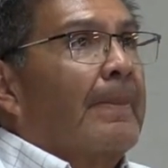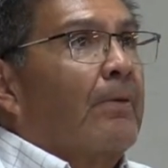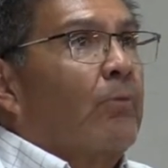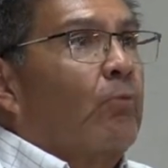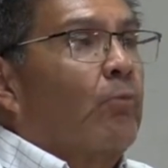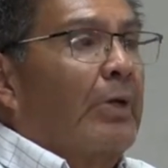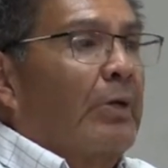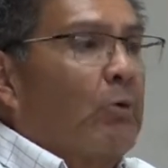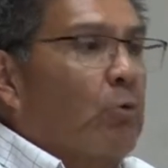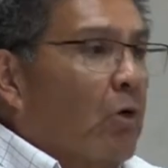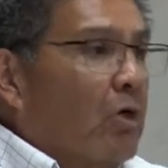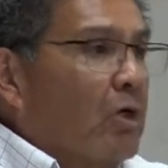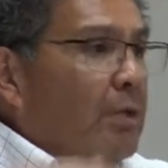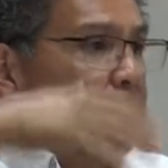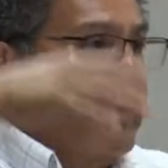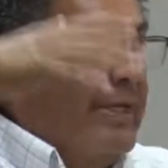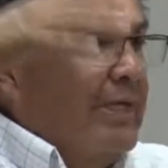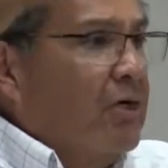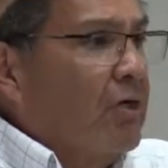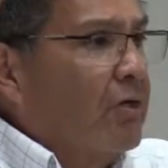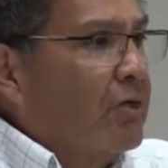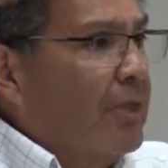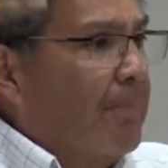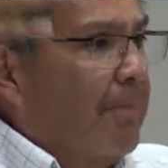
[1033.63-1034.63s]
we want to
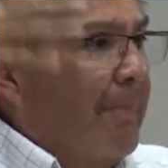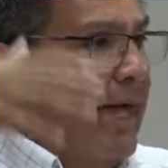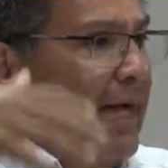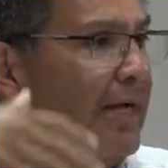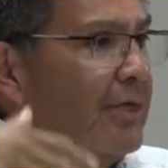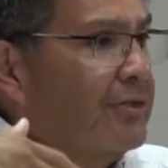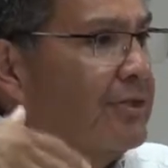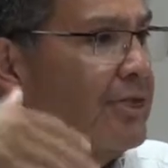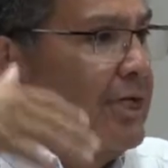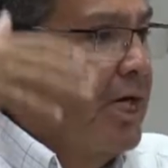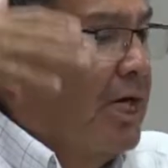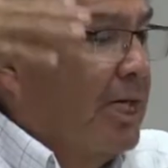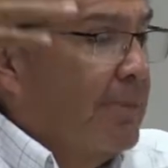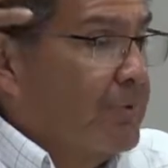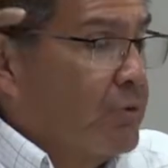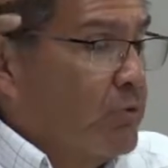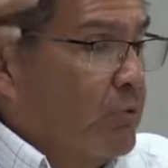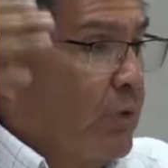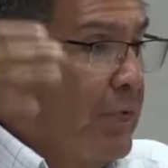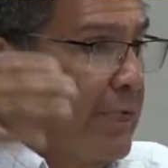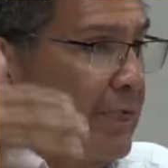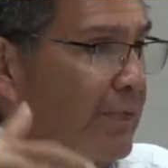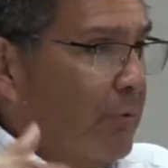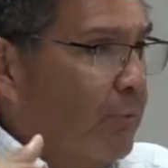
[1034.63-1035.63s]
be on the mountaintops.
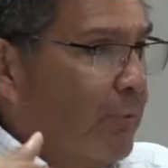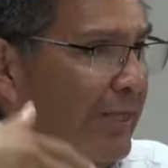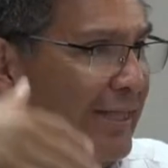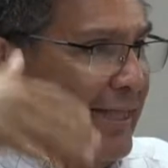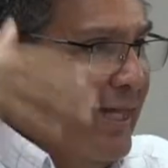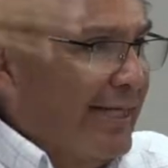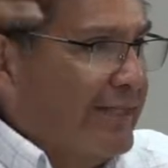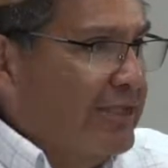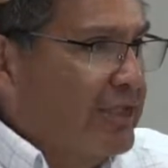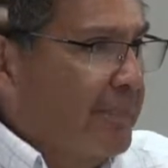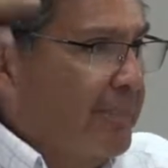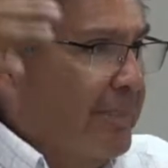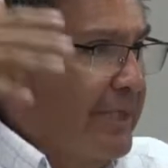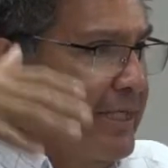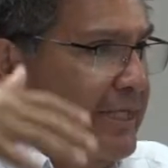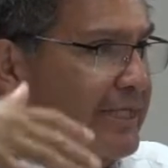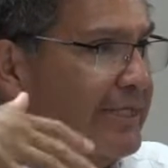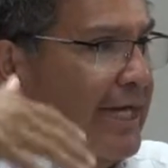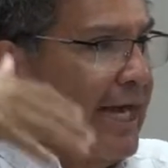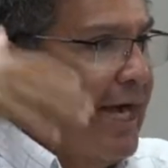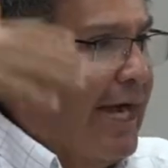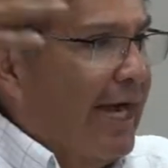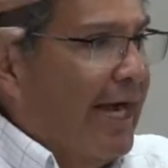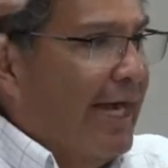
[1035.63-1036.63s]
We, we like to be in
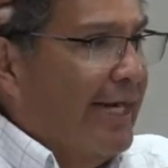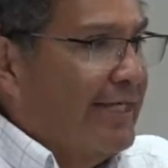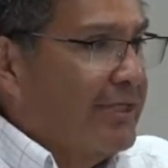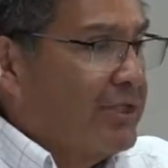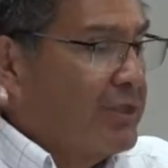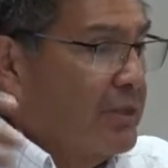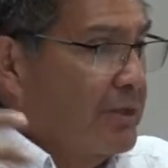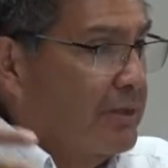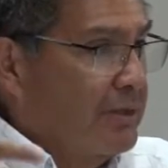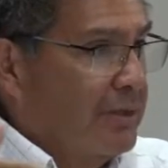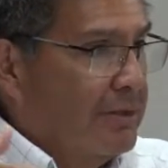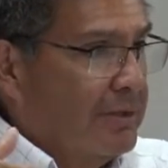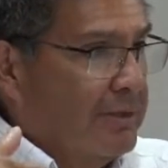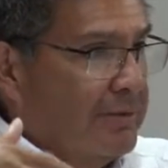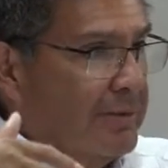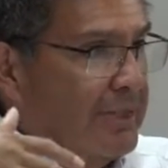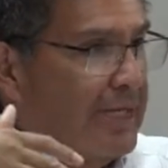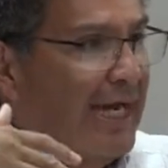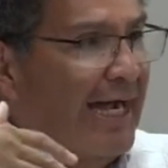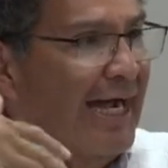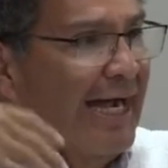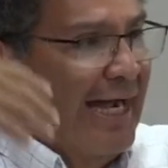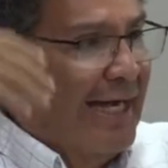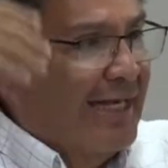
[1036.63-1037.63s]
the heights, uh,
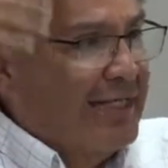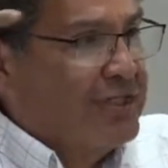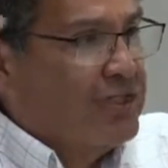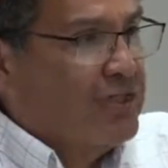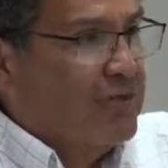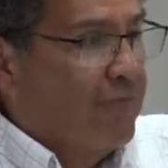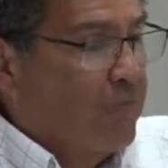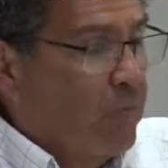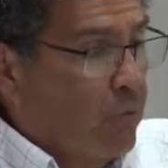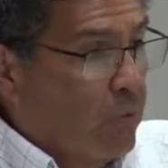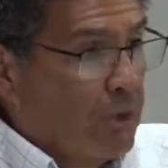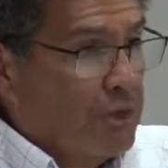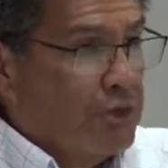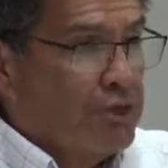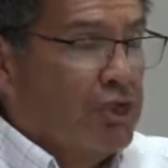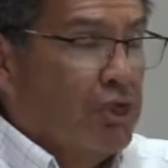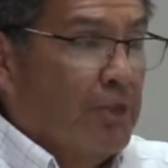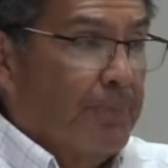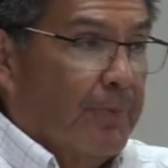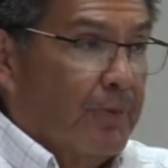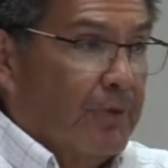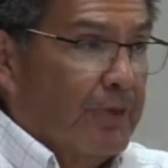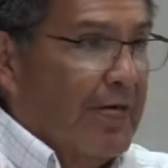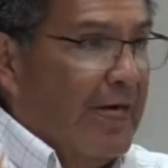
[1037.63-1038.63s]
the heights of
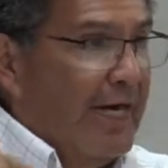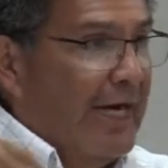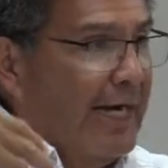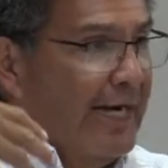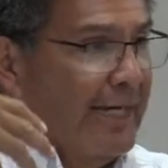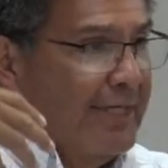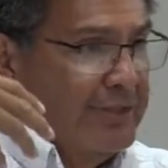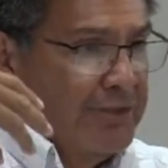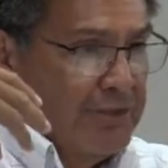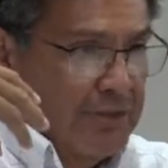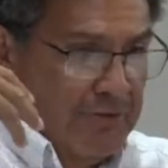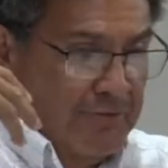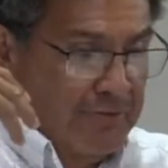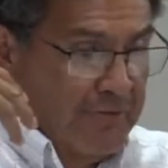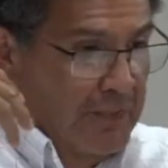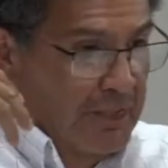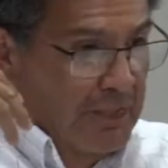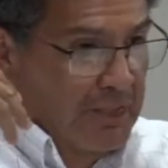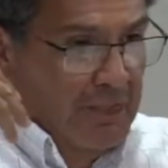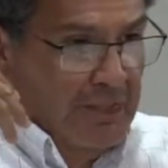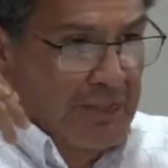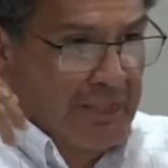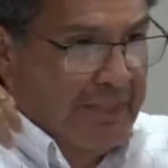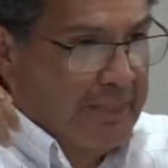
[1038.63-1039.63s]
worship or the heights of
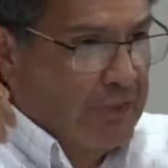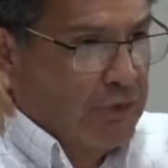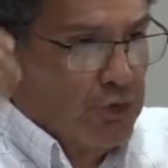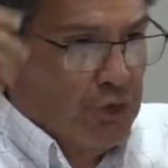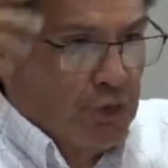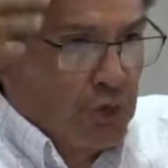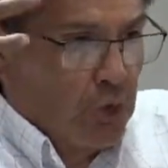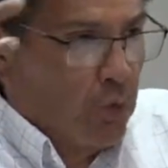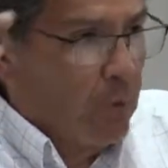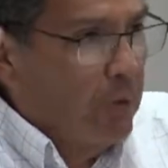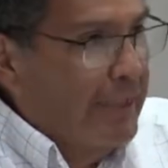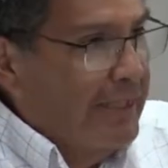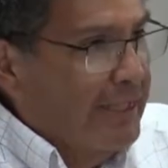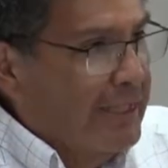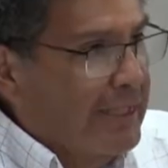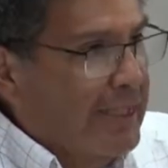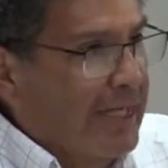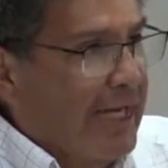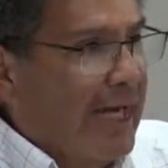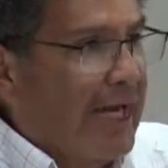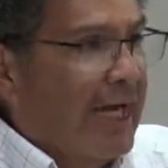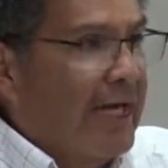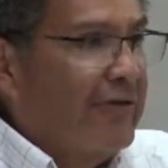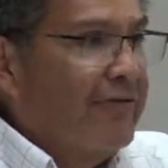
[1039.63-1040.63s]
enjoying
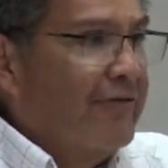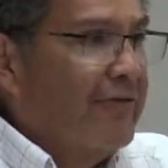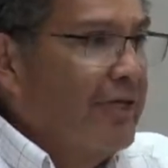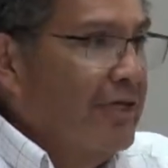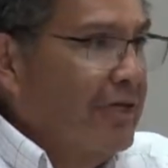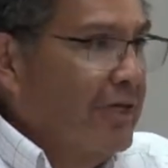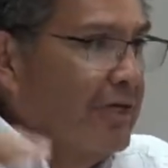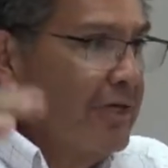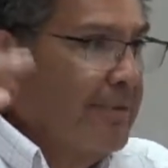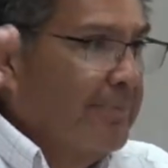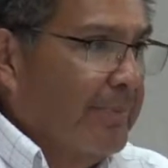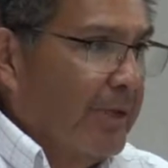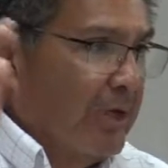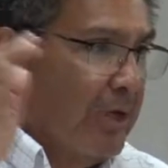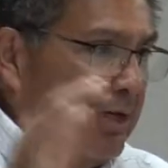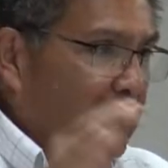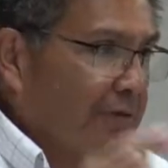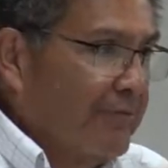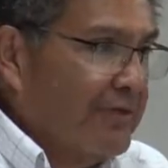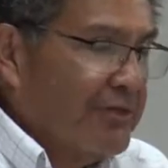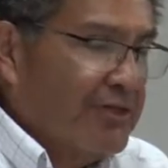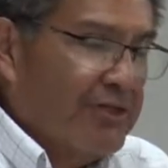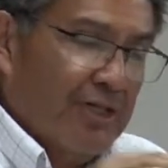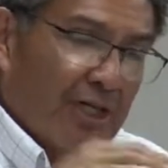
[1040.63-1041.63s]
life. But all
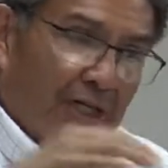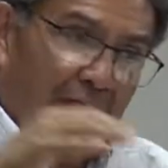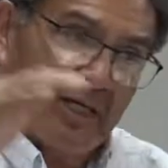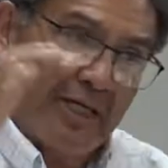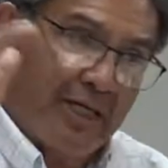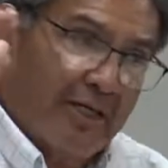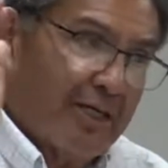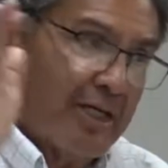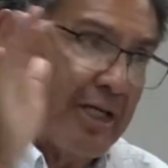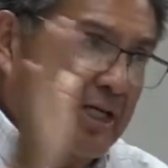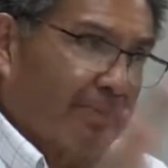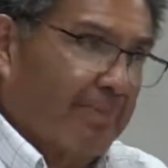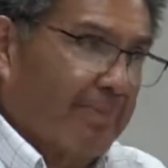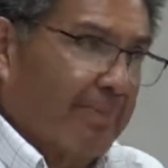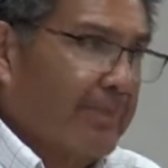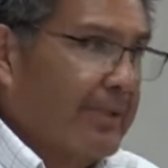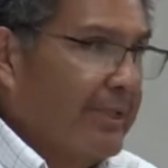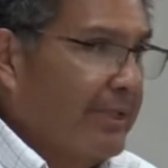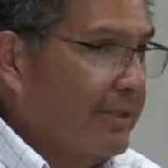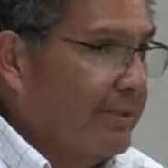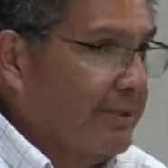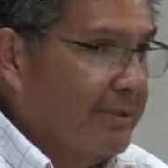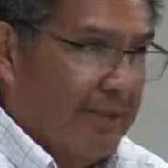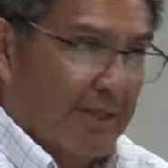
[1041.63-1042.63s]
of a sudden, here, come,
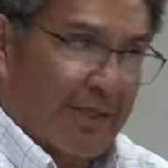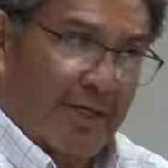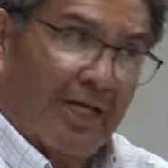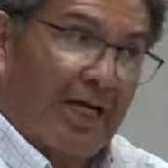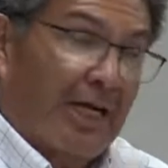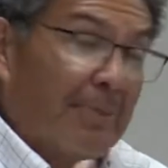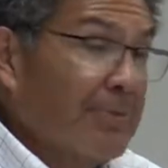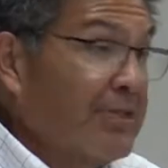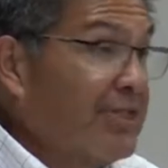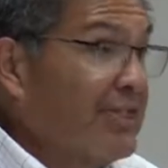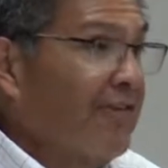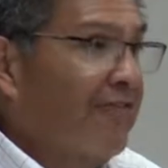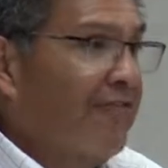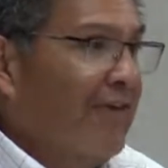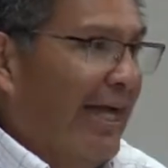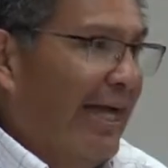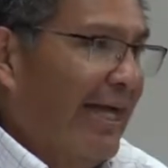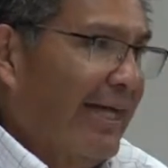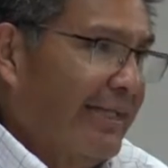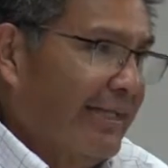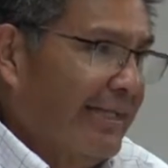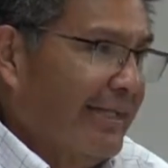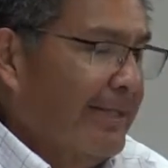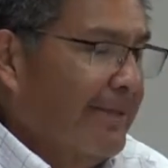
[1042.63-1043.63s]
there comes the
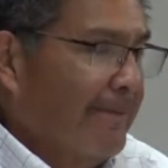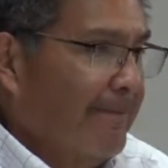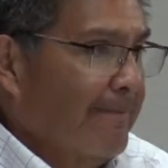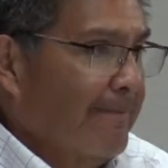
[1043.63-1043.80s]
valley.